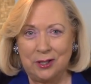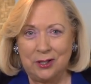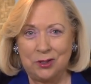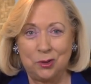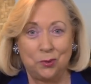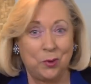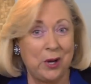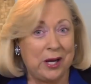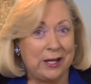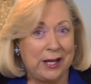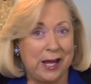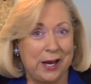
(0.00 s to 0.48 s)

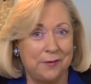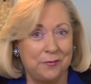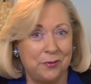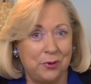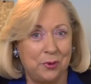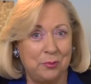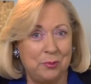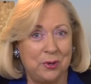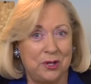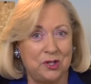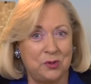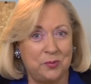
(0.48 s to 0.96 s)
The red
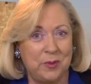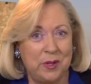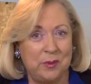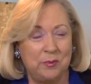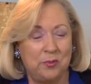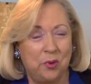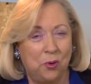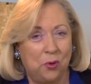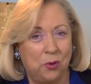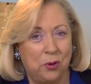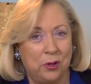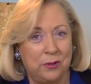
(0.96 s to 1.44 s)
heifer must be
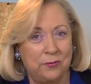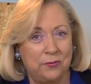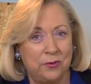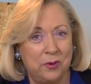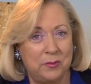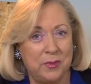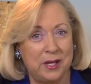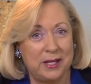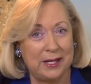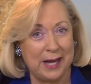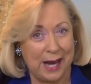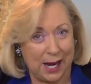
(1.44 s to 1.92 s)
born
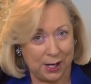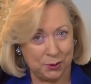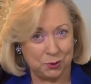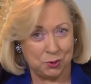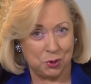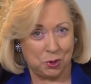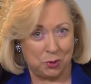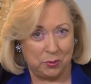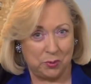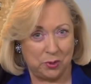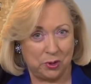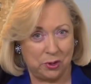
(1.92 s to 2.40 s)
from a
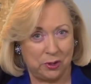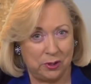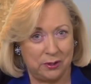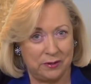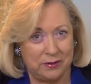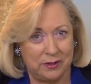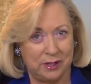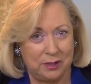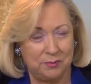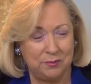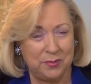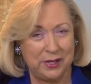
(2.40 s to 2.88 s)
natural
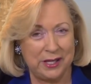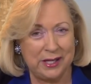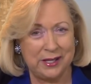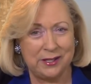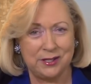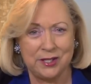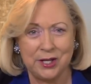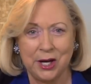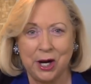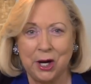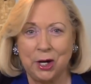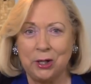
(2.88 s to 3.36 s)
birth and be
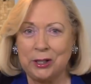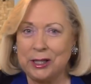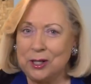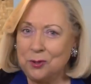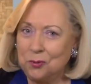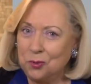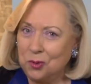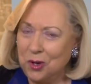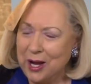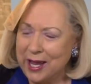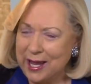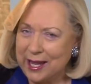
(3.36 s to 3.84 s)
entirely
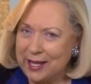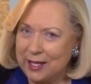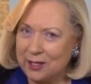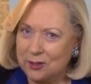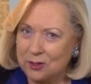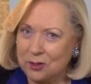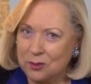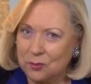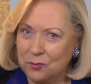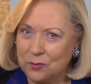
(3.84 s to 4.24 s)
red,